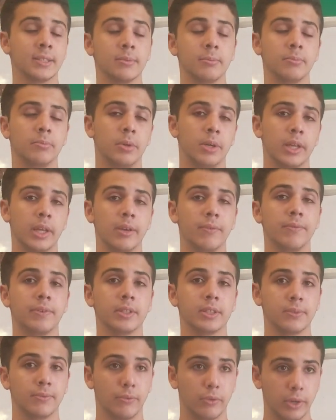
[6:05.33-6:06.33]
But if
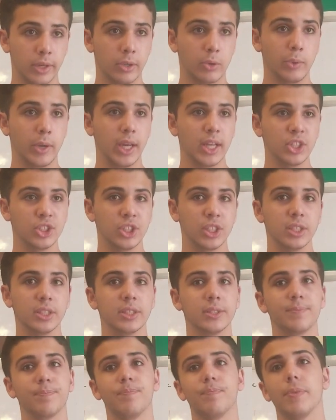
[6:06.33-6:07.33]
it's for
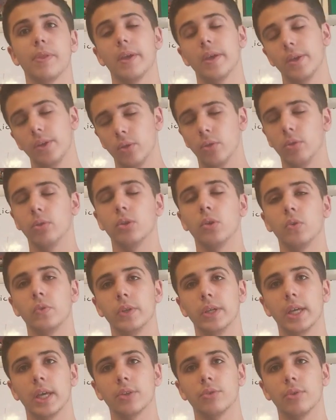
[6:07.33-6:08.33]
equations, you'll
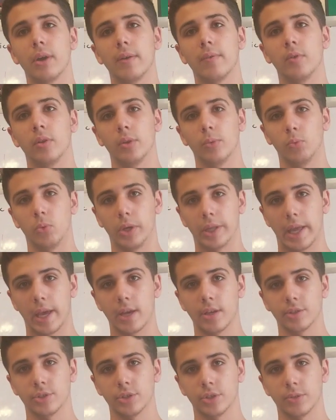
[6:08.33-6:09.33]
only get to have only one
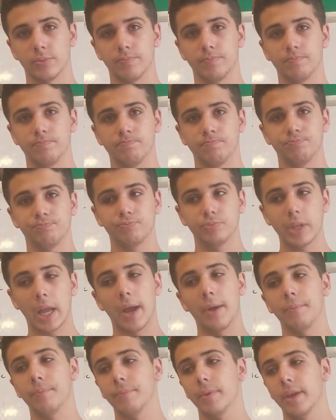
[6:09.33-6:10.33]
answer.
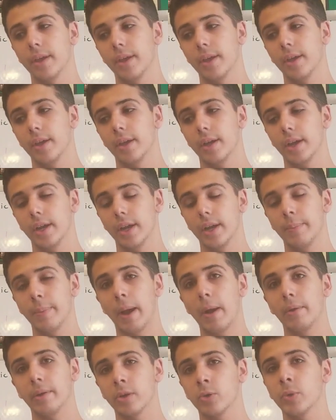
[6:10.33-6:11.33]
Now
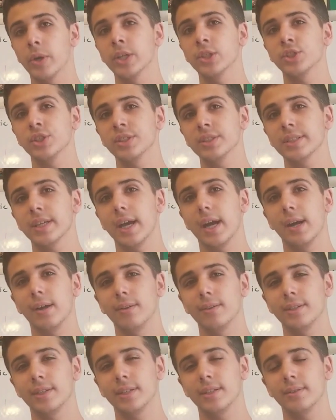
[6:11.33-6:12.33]
about equations,
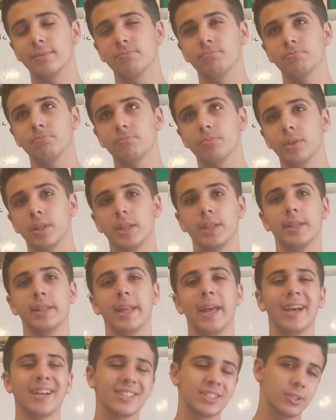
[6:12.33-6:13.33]

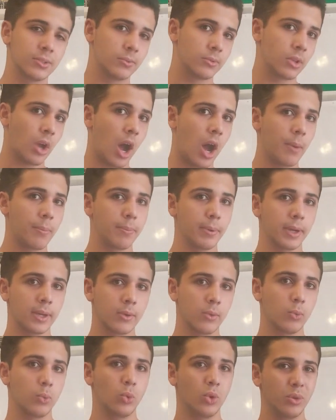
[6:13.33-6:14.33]
next topic
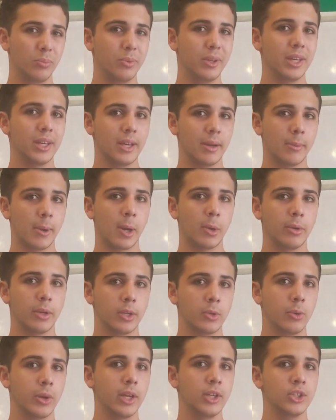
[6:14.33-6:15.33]
will be about
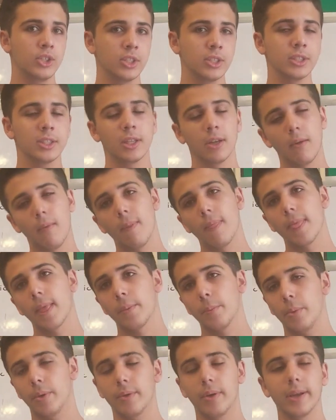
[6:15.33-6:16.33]
equations.
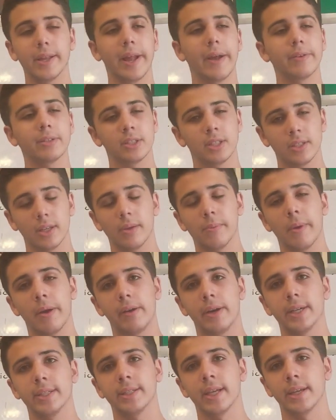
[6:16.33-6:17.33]
Well, right now it's about
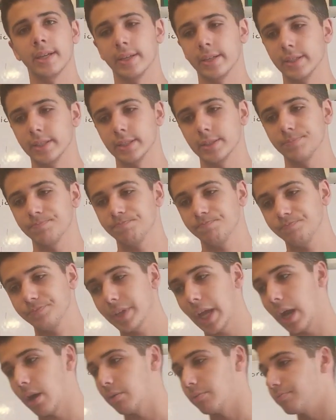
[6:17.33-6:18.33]
identities. Now,